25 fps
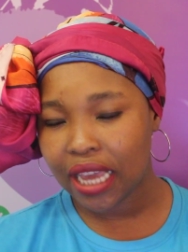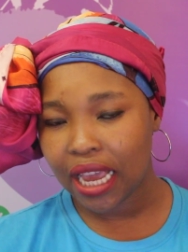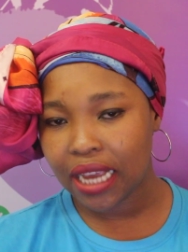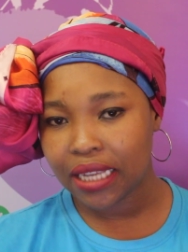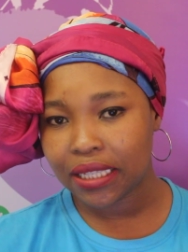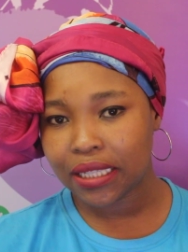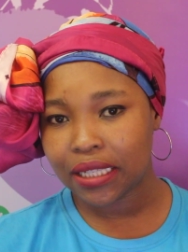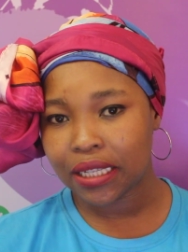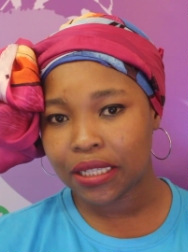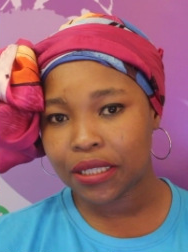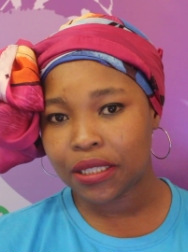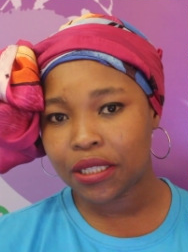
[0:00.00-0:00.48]

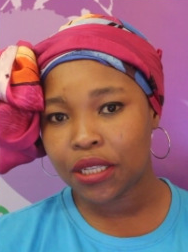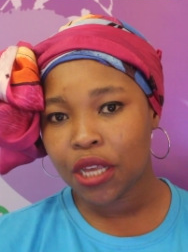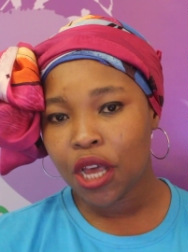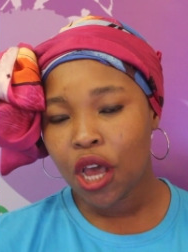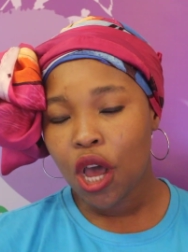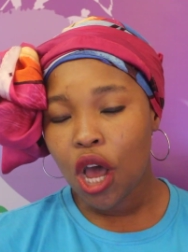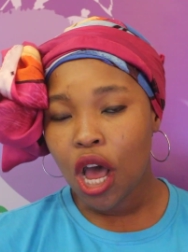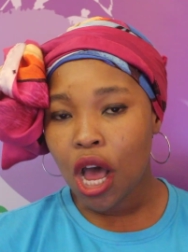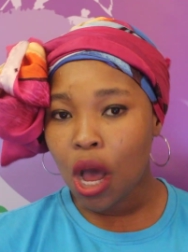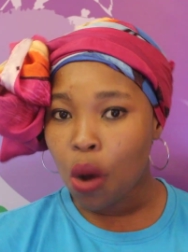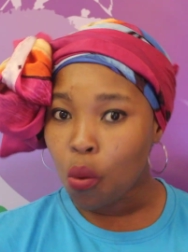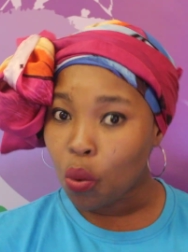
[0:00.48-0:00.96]
cases
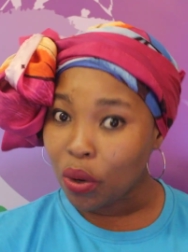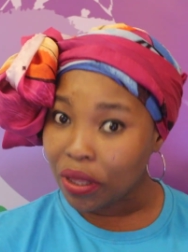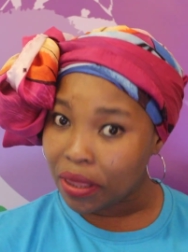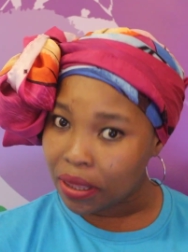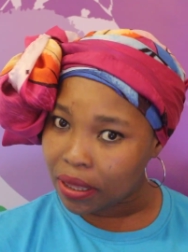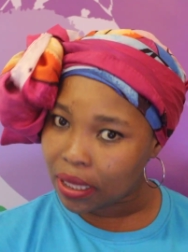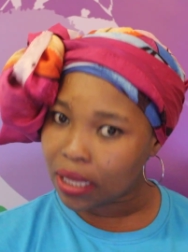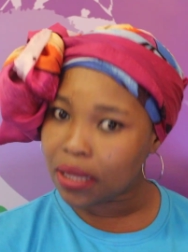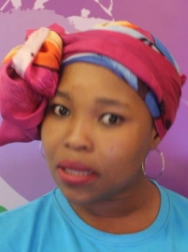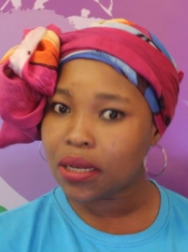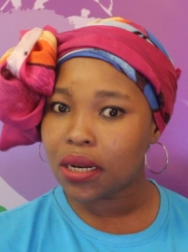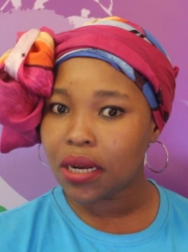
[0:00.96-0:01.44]
uh,
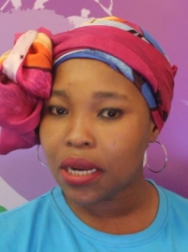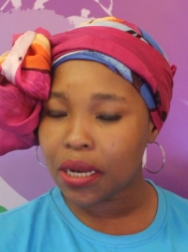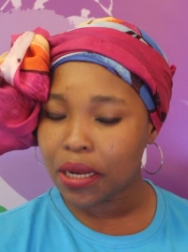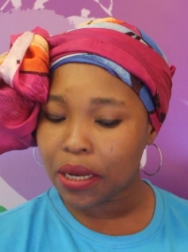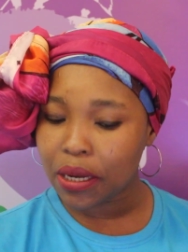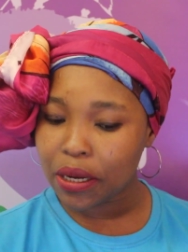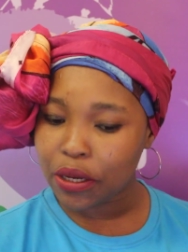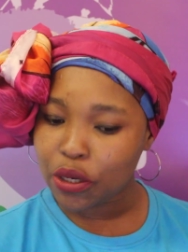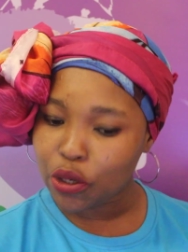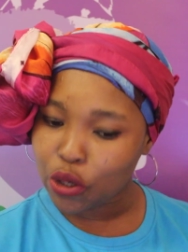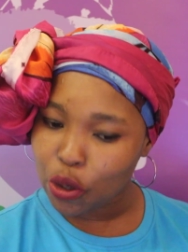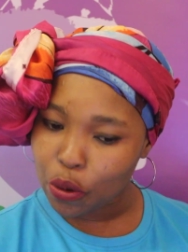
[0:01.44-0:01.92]

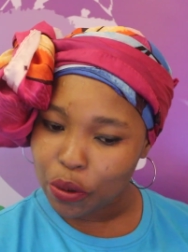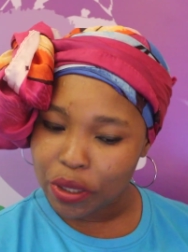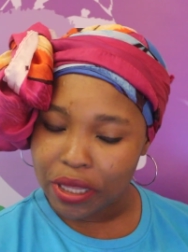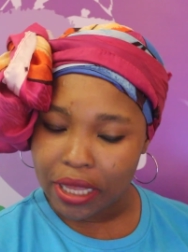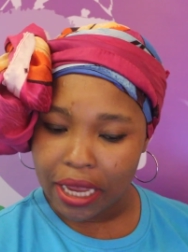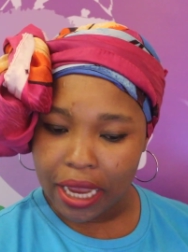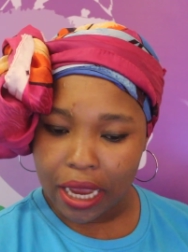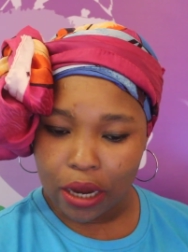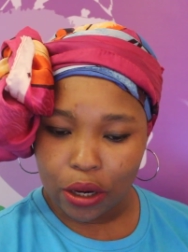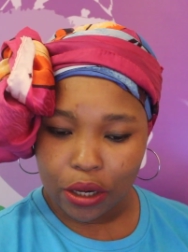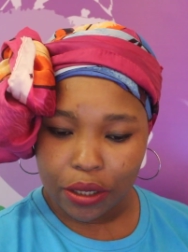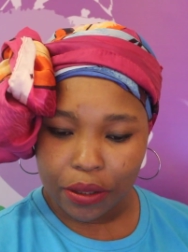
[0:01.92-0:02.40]
within uh, you know,
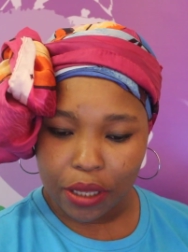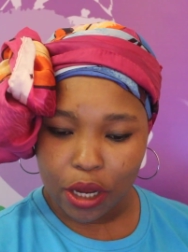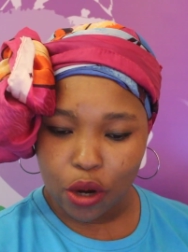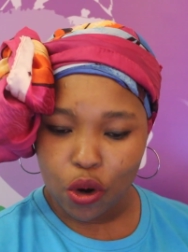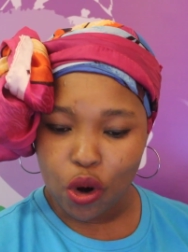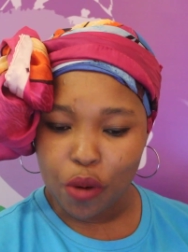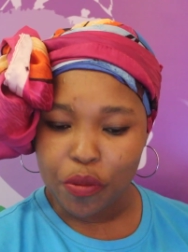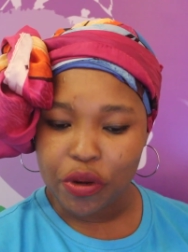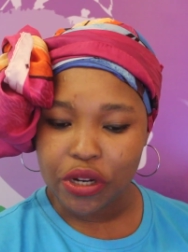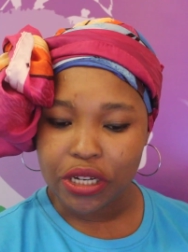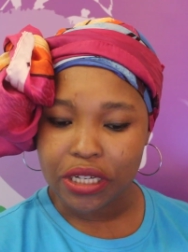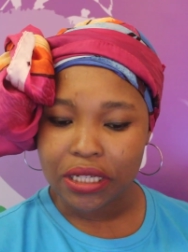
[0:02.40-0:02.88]
their, their
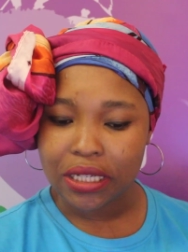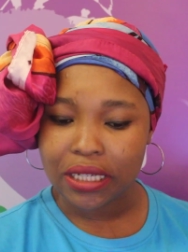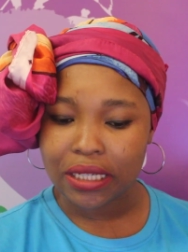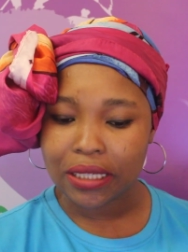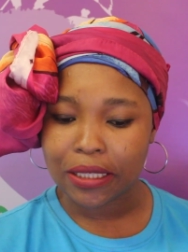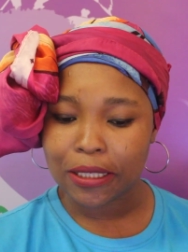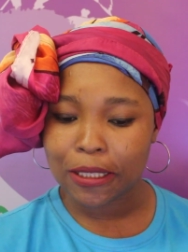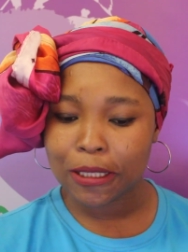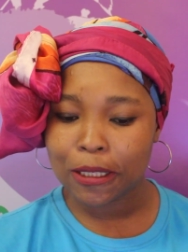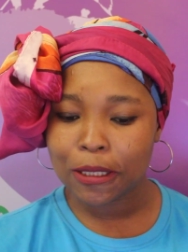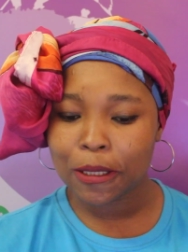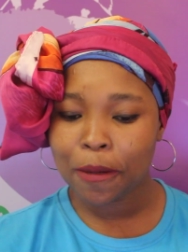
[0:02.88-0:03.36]

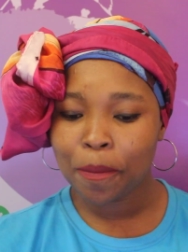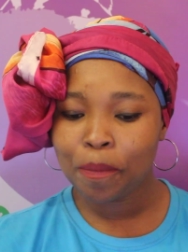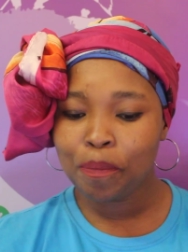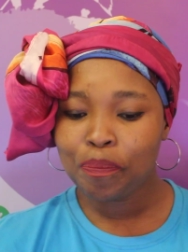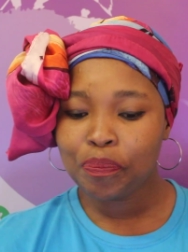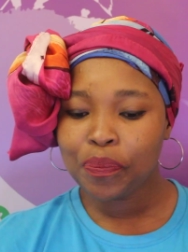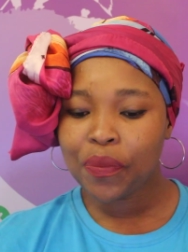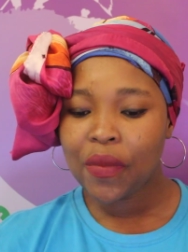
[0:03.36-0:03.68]
communities.